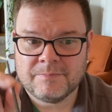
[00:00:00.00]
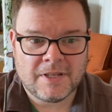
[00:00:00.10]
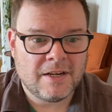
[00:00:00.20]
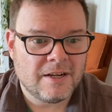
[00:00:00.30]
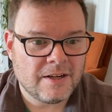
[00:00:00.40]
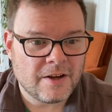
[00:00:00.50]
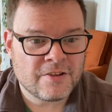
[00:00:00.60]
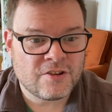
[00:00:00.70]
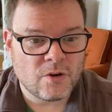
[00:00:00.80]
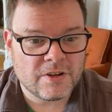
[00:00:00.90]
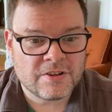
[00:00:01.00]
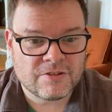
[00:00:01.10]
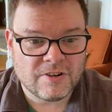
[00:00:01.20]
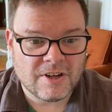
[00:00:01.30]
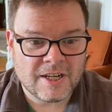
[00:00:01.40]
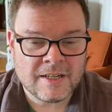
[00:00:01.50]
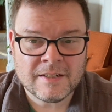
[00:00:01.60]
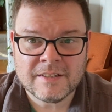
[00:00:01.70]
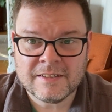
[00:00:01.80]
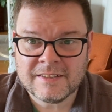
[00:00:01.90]
A soda straw.
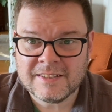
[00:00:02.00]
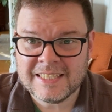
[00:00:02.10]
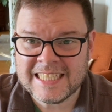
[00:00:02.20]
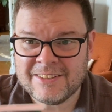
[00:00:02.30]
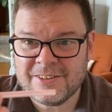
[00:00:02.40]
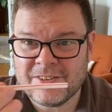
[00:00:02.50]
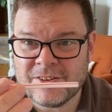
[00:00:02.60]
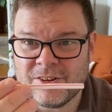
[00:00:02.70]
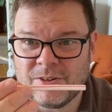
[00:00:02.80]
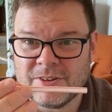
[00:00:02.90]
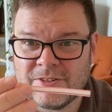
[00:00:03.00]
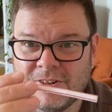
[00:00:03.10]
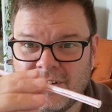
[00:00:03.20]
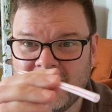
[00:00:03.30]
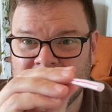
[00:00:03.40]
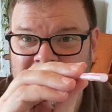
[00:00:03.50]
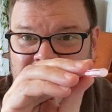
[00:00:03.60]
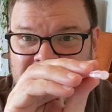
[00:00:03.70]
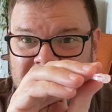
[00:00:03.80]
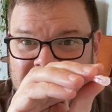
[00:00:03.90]
Here's the soda straw.
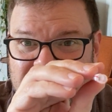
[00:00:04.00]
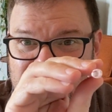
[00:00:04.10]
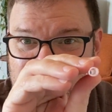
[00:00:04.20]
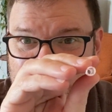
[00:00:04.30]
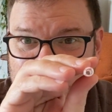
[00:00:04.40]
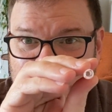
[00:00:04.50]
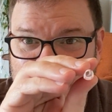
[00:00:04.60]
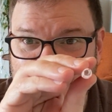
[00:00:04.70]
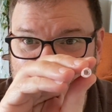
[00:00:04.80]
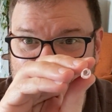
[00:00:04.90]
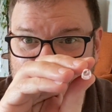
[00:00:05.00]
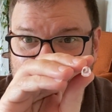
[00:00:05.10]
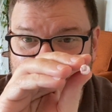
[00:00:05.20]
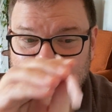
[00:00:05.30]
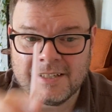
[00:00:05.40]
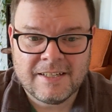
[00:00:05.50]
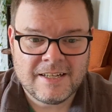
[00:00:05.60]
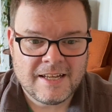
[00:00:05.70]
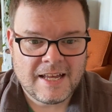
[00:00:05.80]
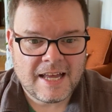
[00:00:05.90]
Looks like that.
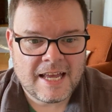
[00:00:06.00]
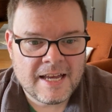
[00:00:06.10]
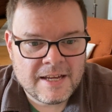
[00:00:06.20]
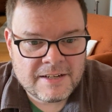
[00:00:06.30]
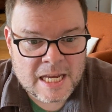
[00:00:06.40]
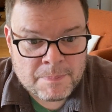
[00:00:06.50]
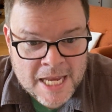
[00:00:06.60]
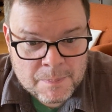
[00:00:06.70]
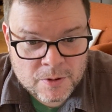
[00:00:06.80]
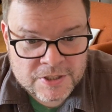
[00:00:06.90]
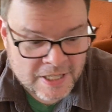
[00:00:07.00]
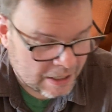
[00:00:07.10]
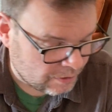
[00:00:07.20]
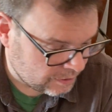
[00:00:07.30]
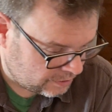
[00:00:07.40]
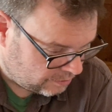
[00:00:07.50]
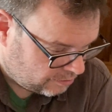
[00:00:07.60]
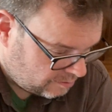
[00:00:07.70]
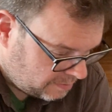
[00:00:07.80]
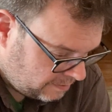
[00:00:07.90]
And a paper towel
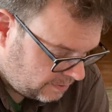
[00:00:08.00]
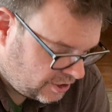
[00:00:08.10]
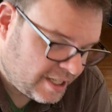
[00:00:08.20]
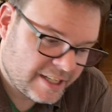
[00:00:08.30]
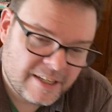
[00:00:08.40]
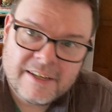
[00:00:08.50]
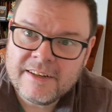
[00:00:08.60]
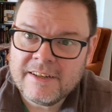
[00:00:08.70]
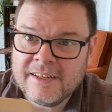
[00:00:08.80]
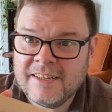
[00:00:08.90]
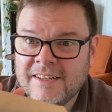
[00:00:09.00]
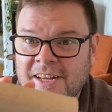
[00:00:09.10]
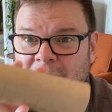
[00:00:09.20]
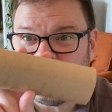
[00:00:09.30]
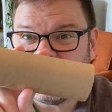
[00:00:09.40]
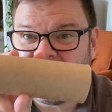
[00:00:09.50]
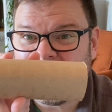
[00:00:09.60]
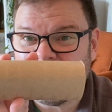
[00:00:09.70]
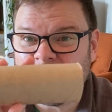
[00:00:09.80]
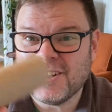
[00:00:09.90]
tube, which I happen to
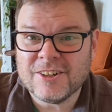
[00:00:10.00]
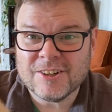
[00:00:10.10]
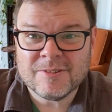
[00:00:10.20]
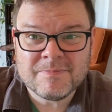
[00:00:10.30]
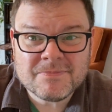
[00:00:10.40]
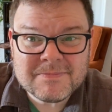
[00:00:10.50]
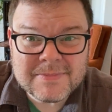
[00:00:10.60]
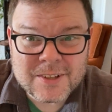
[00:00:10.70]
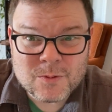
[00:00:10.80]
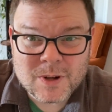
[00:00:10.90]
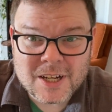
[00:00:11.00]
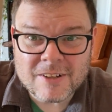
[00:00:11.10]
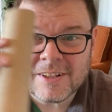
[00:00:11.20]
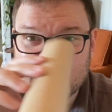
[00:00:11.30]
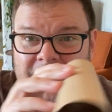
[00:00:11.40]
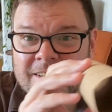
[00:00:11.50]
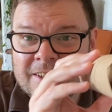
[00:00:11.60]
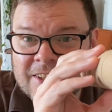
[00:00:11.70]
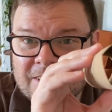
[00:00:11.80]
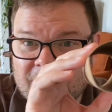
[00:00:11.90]
have here as well. You can
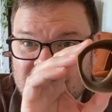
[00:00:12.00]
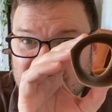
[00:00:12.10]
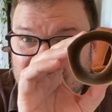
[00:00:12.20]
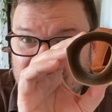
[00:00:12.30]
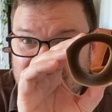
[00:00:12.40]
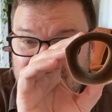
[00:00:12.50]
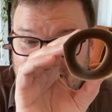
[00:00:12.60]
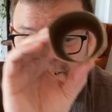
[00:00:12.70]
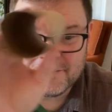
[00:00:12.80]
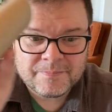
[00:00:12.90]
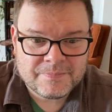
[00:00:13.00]
see it looks a little like that.